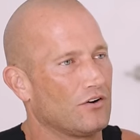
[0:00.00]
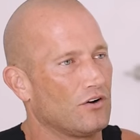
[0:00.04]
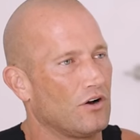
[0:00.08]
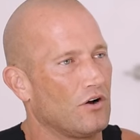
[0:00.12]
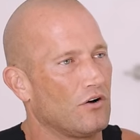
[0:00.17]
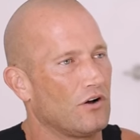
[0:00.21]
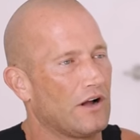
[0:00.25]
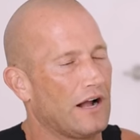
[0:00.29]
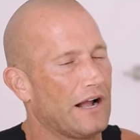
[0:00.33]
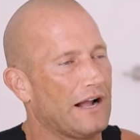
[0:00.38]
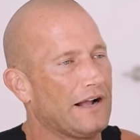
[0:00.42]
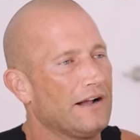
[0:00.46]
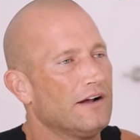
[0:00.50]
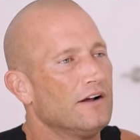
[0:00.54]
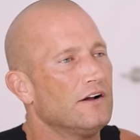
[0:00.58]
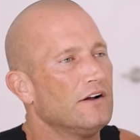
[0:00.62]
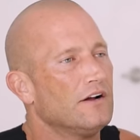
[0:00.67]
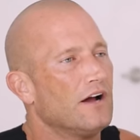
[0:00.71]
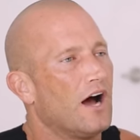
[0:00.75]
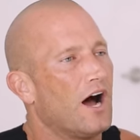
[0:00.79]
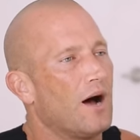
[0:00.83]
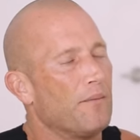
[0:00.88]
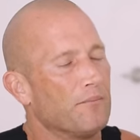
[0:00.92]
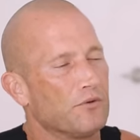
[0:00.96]
Okay.
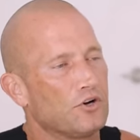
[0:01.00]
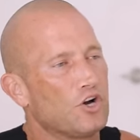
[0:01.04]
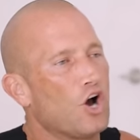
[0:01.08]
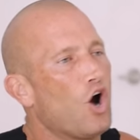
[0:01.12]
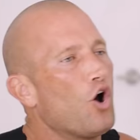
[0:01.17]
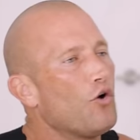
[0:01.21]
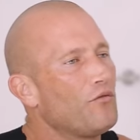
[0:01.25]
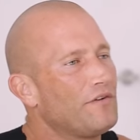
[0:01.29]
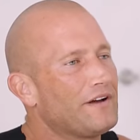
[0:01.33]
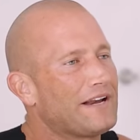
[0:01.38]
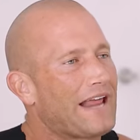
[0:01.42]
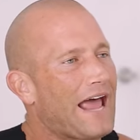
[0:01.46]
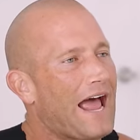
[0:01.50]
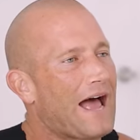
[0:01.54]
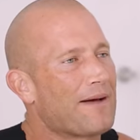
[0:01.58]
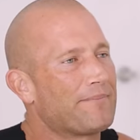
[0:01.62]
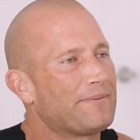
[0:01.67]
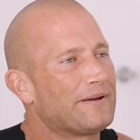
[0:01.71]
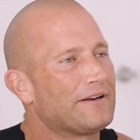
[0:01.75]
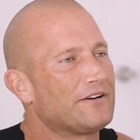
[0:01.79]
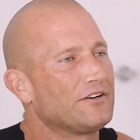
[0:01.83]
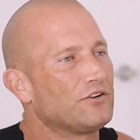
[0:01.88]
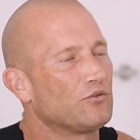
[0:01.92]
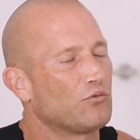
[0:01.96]
Um, COVID
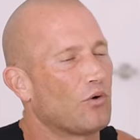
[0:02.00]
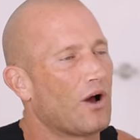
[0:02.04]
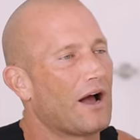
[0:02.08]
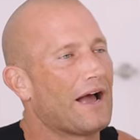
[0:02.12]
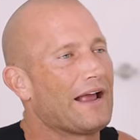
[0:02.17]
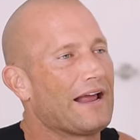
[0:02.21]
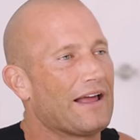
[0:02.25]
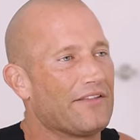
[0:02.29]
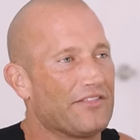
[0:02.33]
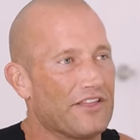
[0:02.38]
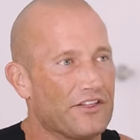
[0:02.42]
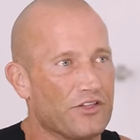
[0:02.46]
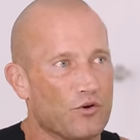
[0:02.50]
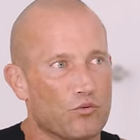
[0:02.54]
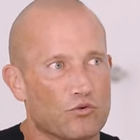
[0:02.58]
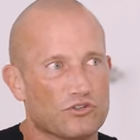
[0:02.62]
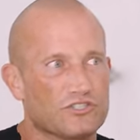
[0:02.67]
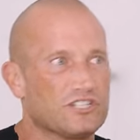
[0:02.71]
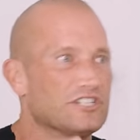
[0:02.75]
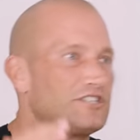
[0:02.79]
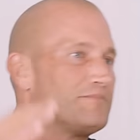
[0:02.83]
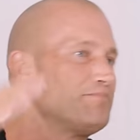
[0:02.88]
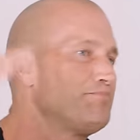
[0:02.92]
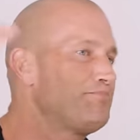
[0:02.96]
happened, right? And then there
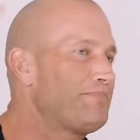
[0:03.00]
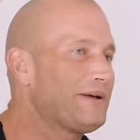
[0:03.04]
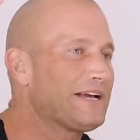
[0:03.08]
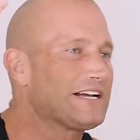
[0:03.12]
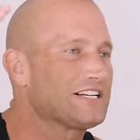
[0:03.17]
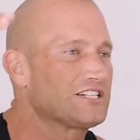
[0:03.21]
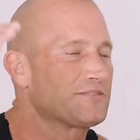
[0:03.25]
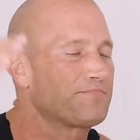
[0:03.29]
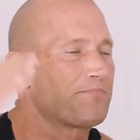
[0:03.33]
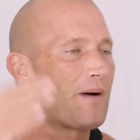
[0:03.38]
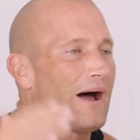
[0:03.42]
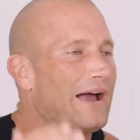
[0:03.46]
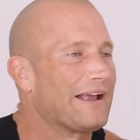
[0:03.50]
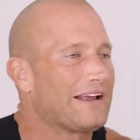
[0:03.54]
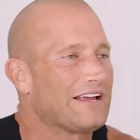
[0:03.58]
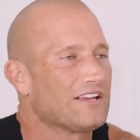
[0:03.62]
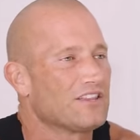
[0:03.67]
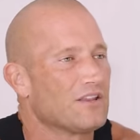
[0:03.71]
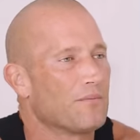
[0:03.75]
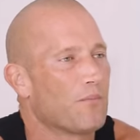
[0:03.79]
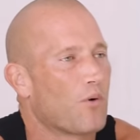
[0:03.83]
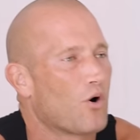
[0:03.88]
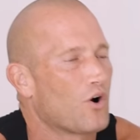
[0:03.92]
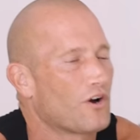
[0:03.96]
was this big spike
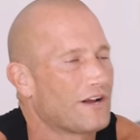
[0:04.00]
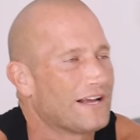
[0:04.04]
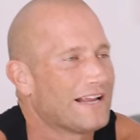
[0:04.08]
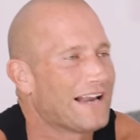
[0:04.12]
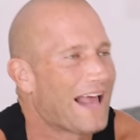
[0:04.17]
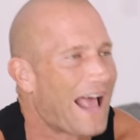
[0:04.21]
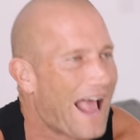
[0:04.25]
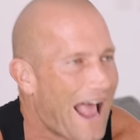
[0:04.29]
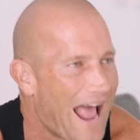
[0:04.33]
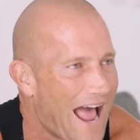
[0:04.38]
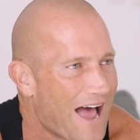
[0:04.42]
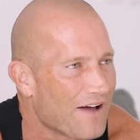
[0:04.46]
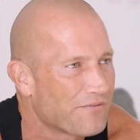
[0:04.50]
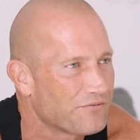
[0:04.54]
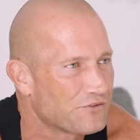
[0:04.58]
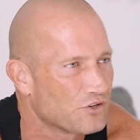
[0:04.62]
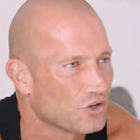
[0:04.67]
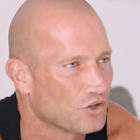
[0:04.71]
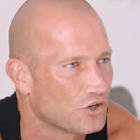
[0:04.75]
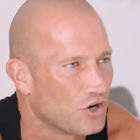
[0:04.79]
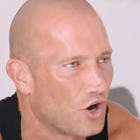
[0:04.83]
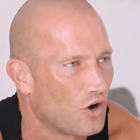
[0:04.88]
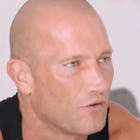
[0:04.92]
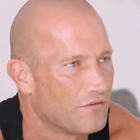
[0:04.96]
in the market
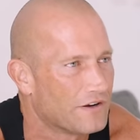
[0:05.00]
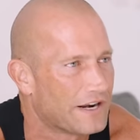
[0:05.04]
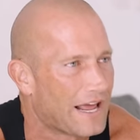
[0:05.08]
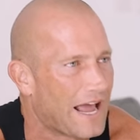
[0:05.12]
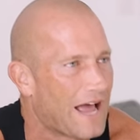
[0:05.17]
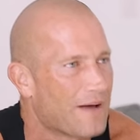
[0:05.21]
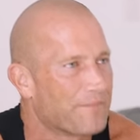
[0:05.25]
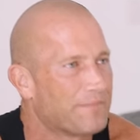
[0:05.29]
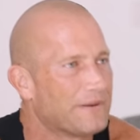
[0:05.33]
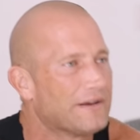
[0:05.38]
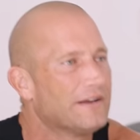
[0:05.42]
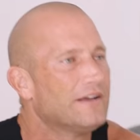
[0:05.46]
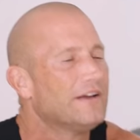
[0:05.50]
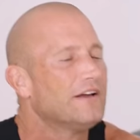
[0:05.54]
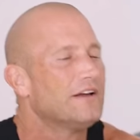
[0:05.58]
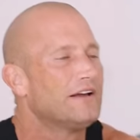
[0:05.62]
after COVID happened.